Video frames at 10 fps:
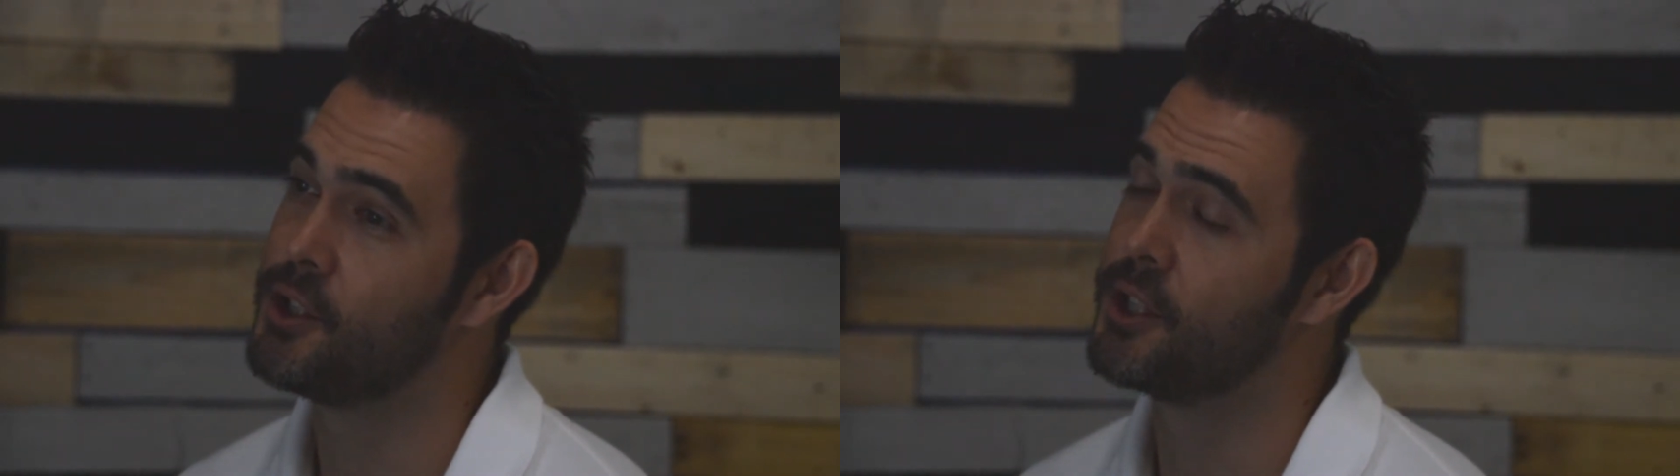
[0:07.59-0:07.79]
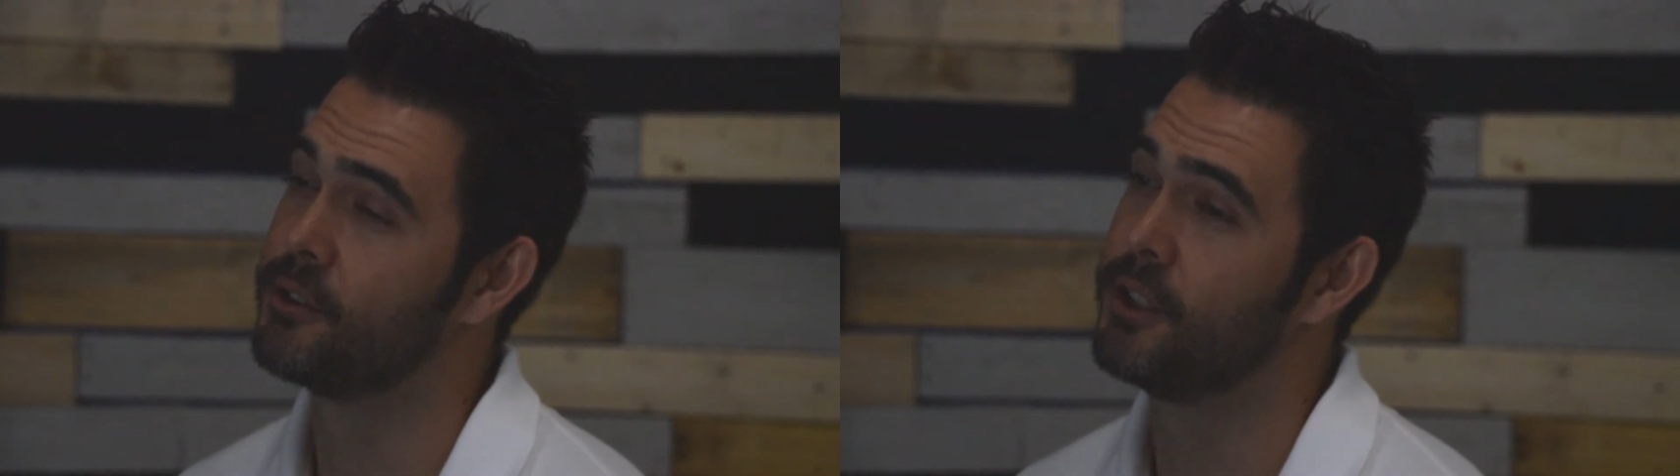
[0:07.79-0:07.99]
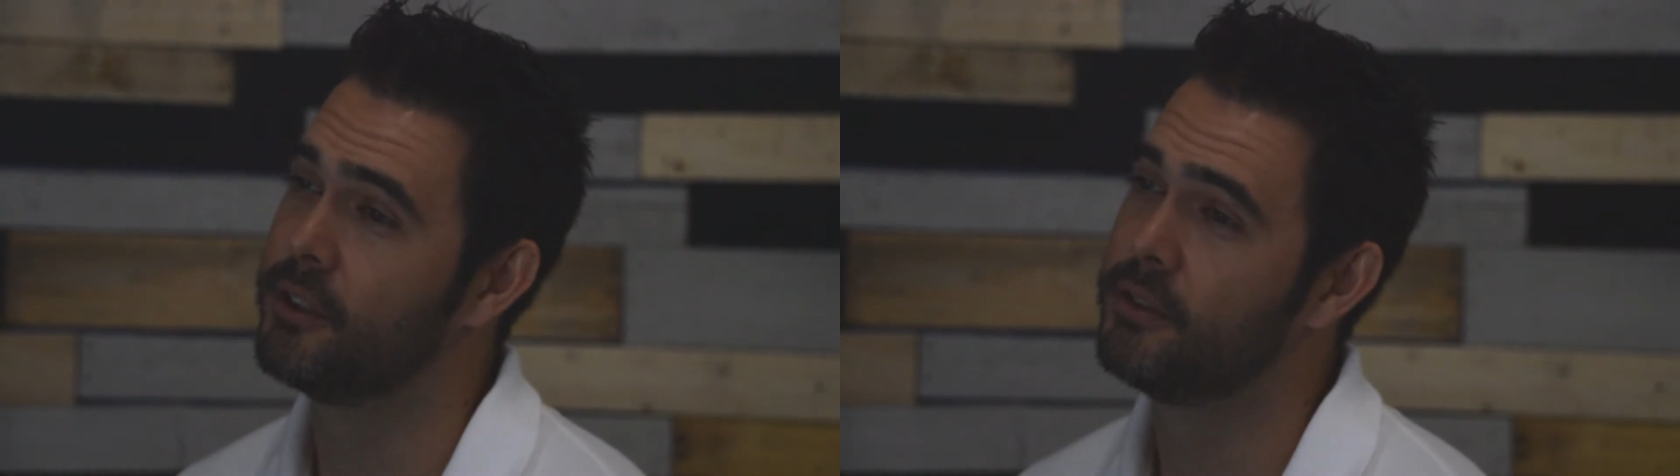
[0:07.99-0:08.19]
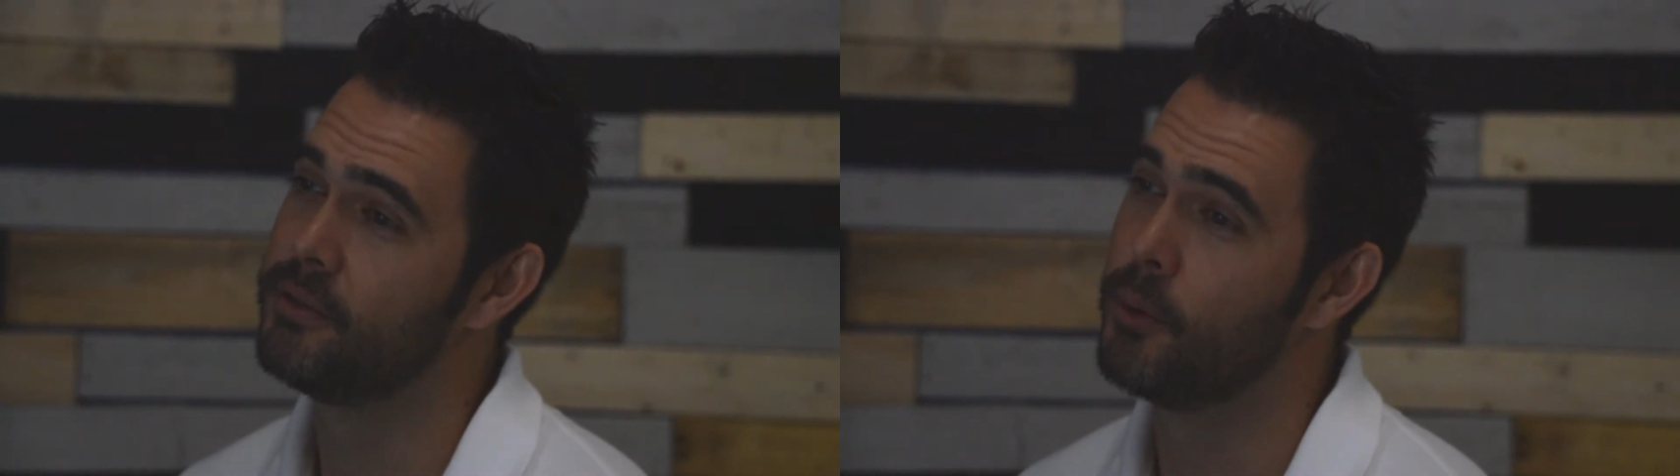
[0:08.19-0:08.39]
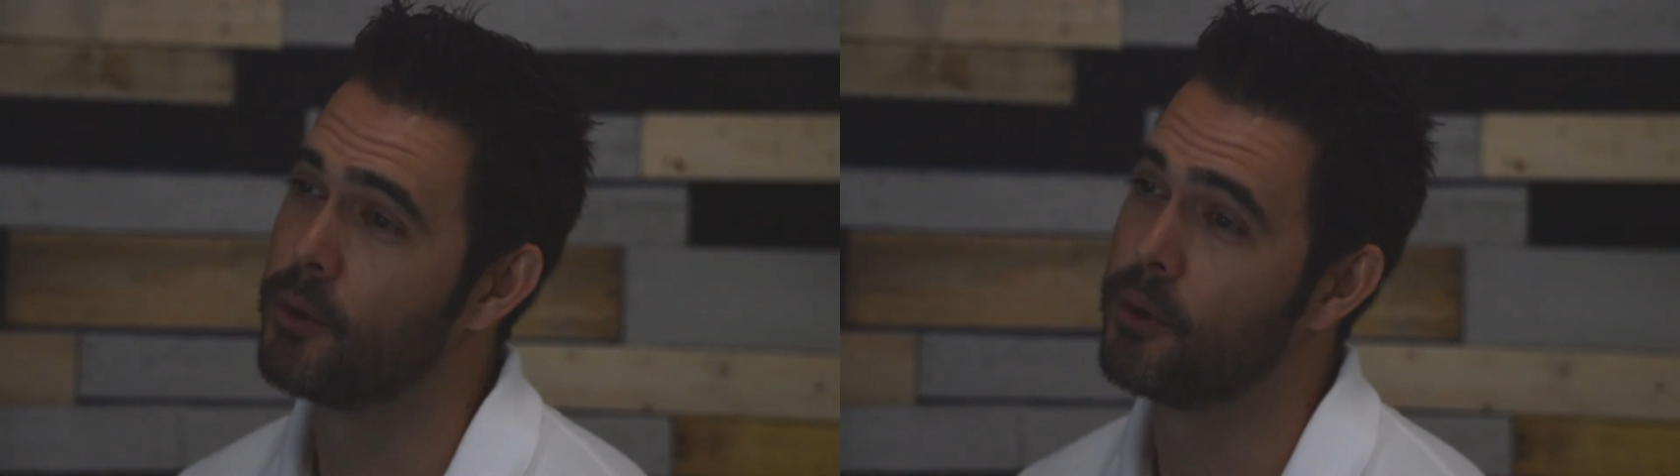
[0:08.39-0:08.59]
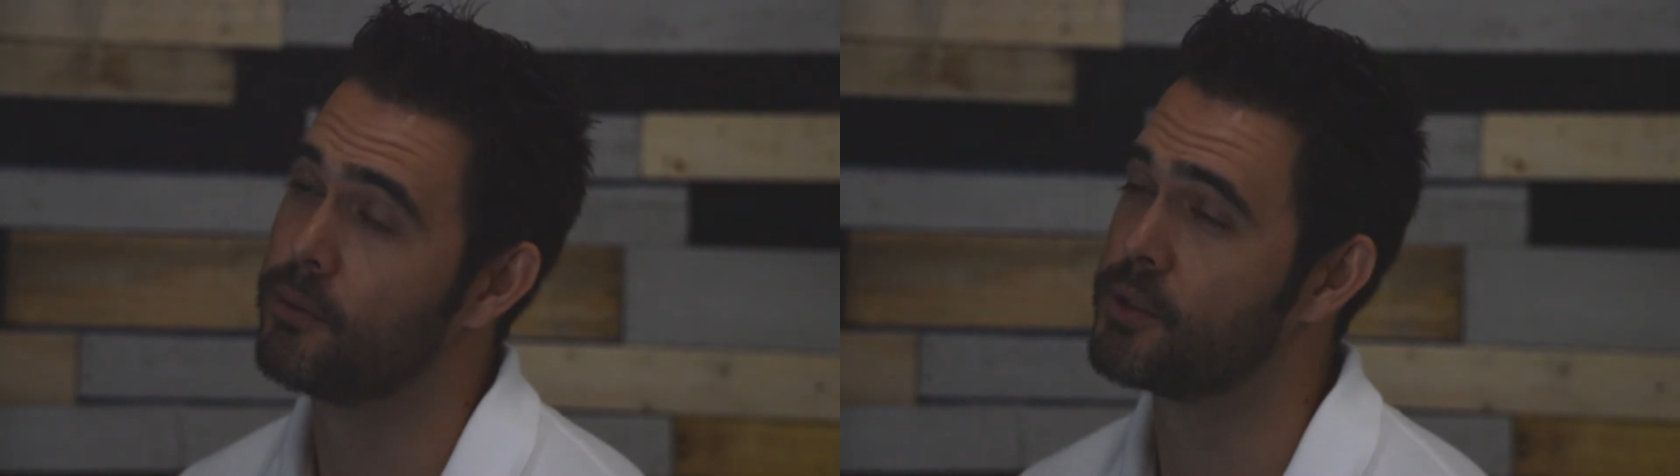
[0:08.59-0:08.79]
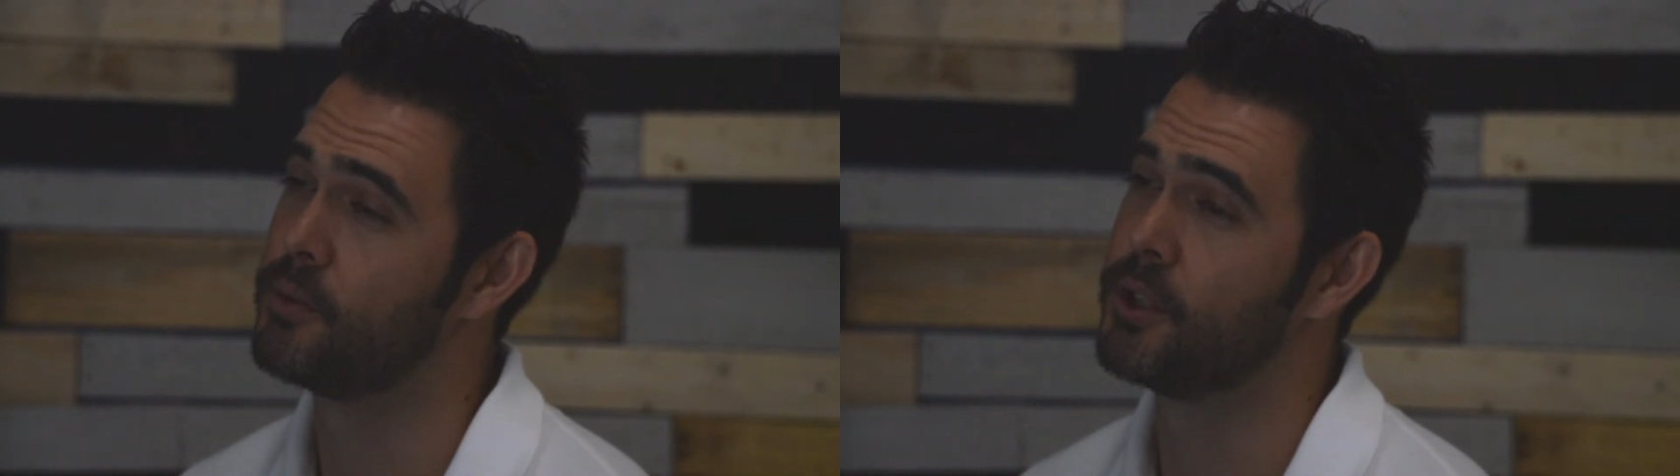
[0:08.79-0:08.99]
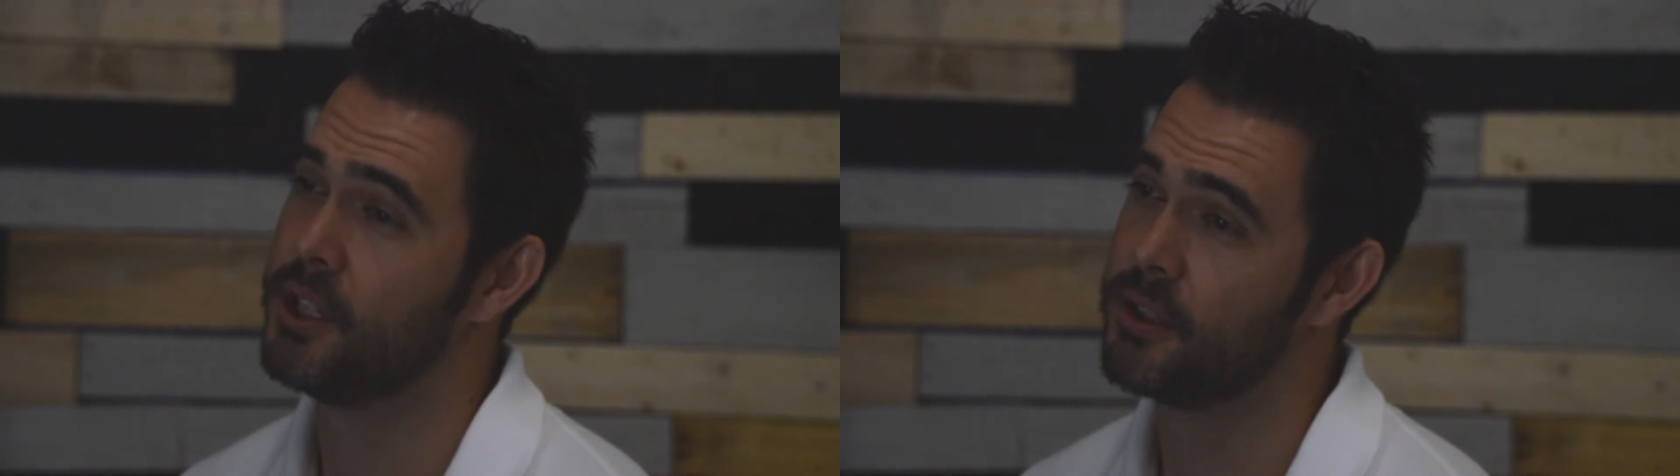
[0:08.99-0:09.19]
cheerleader for over
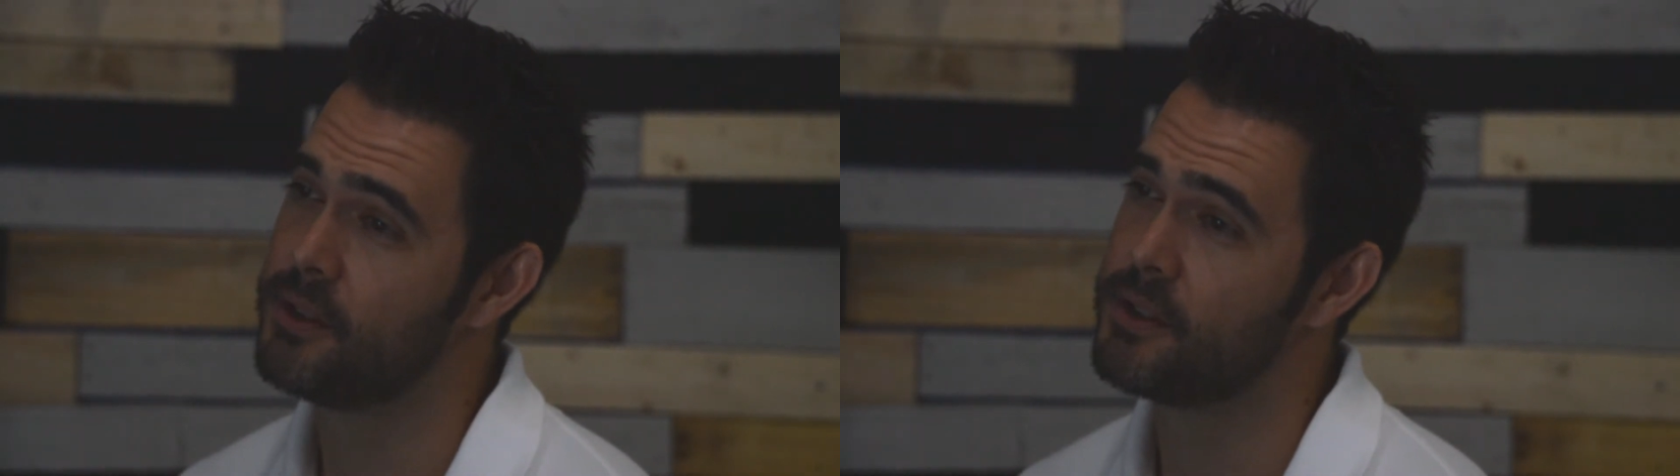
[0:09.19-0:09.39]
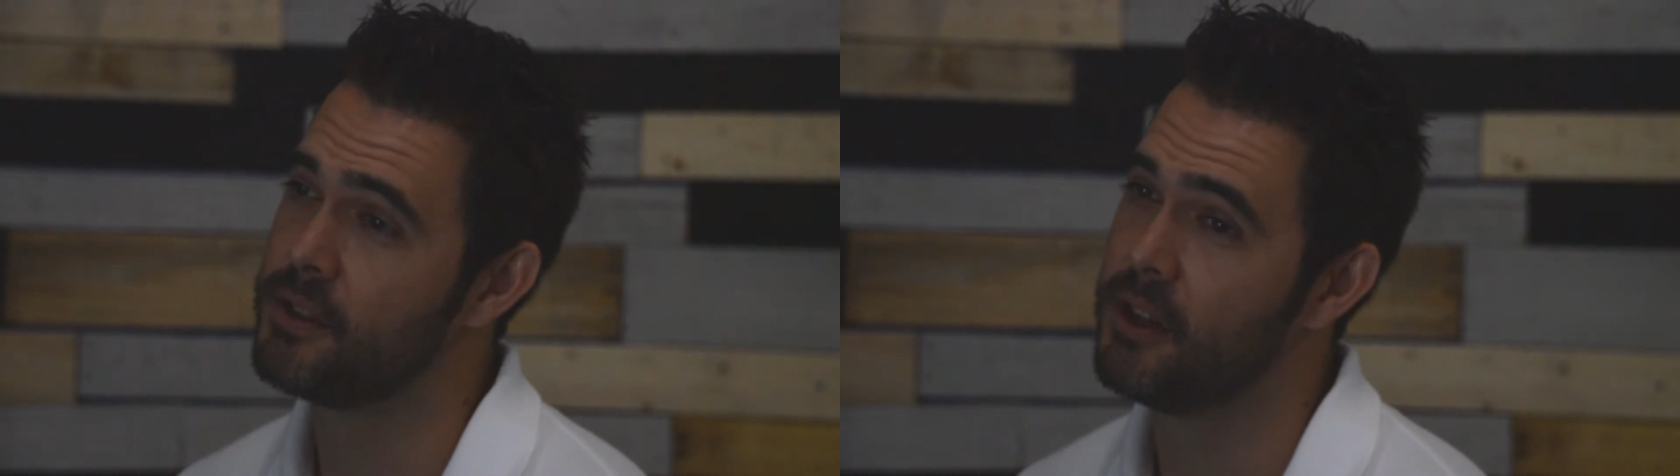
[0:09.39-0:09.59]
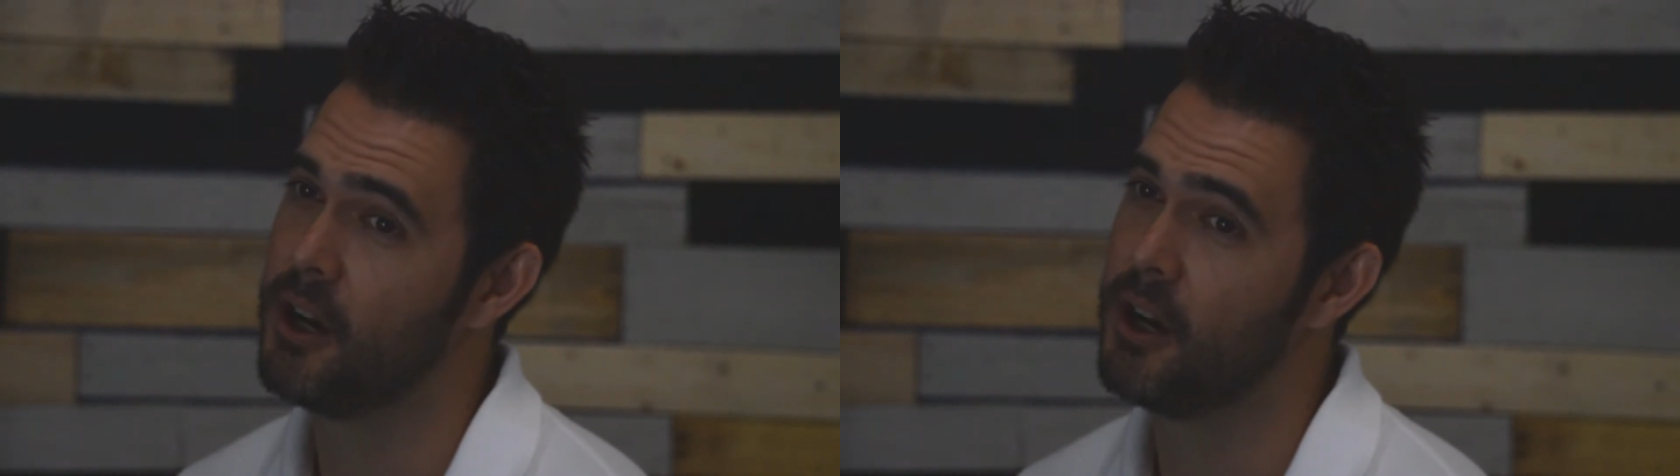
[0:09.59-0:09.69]
20 years.